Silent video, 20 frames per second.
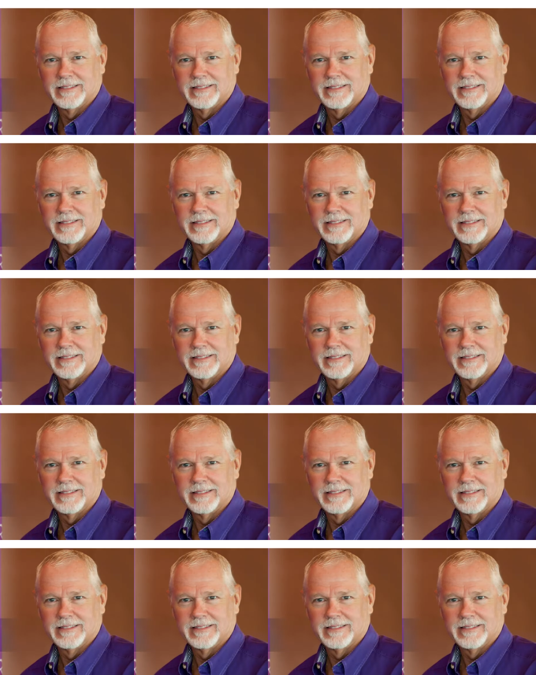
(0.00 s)

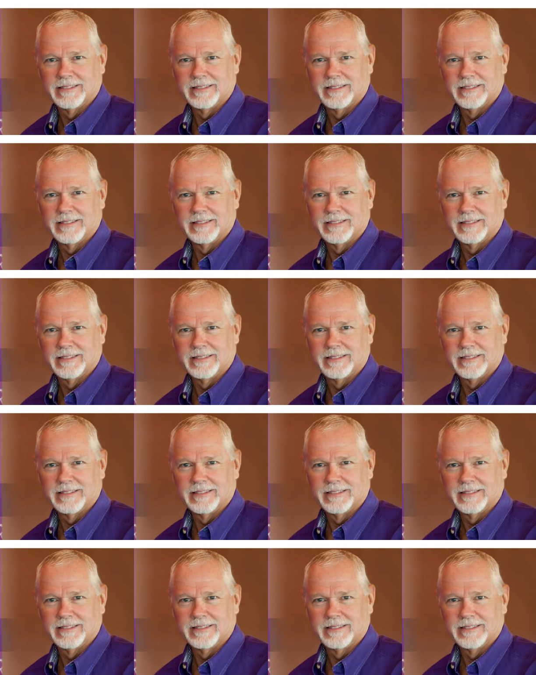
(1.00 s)

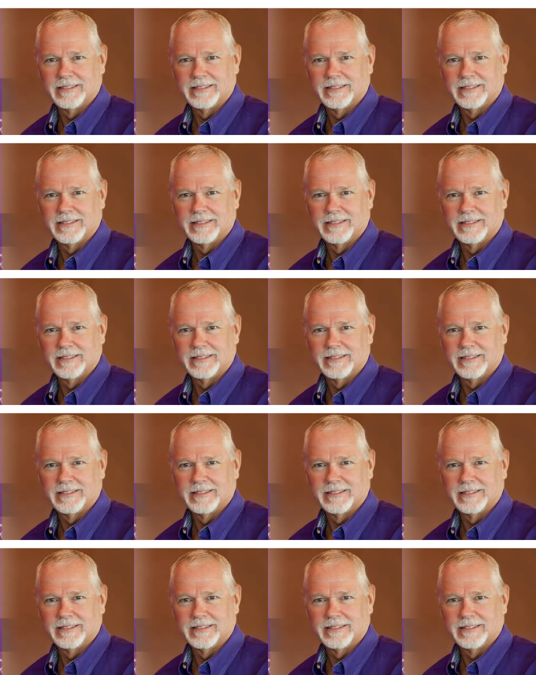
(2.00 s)

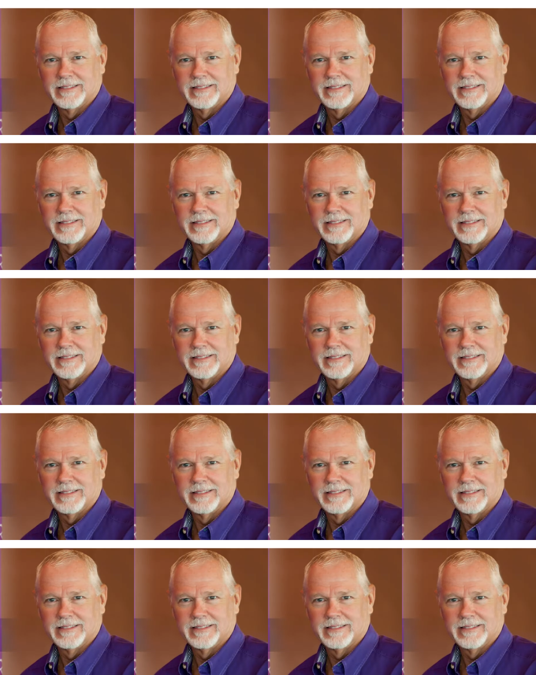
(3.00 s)
The face doesn't move, so there is nothing to read.